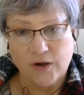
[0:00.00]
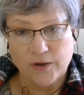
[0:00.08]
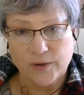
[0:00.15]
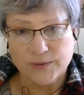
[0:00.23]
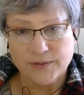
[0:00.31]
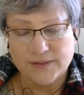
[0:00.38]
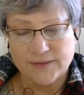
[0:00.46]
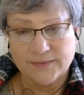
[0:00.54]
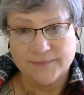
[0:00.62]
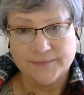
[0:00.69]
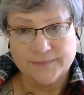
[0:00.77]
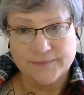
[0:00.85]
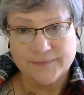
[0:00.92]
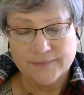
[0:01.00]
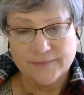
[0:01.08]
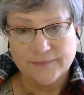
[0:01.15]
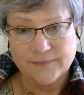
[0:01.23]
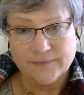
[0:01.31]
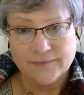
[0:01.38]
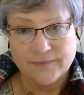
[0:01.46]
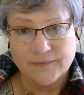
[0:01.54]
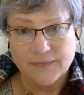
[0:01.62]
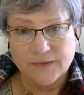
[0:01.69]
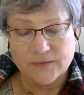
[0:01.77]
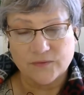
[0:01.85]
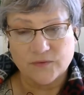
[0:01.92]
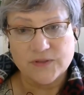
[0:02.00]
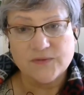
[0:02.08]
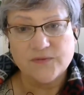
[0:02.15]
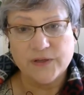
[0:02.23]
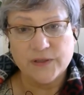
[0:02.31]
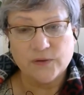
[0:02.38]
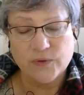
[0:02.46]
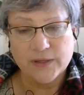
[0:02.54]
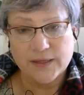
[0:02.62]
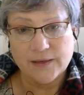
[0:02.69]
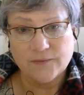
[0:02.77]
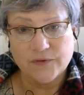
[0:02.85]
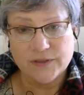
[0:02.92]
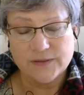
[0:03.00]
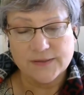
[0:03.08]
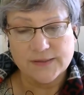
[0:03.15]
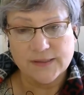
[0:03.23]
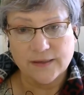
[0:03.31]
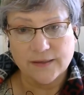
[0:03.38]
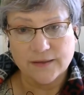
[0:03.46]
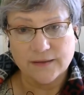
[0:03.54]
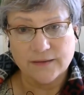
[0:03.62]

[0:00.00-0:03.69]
heart. Just feel what that feels like.